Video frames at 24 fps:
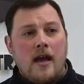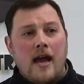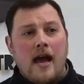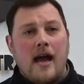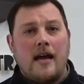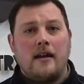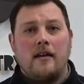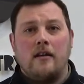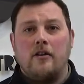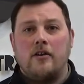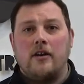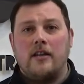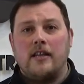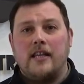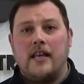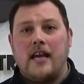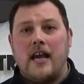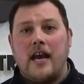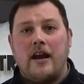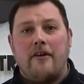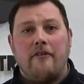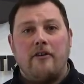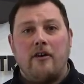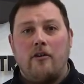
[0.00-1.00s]
had a look at the
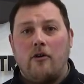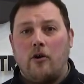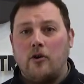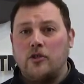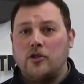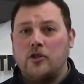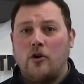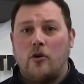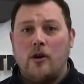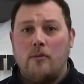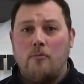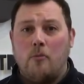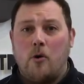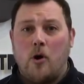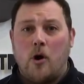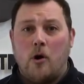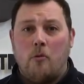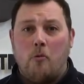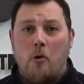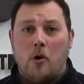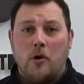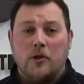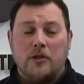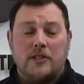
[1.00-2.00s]
area, I told him what I
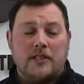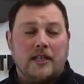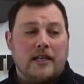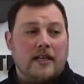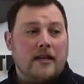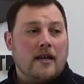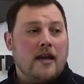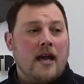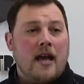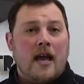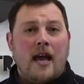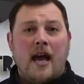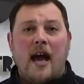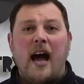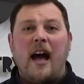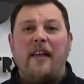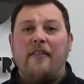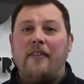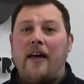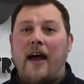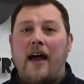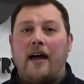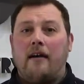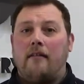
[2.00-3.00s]
wanted,
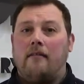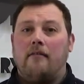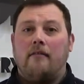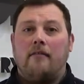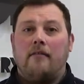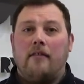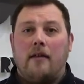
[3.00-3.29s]
and that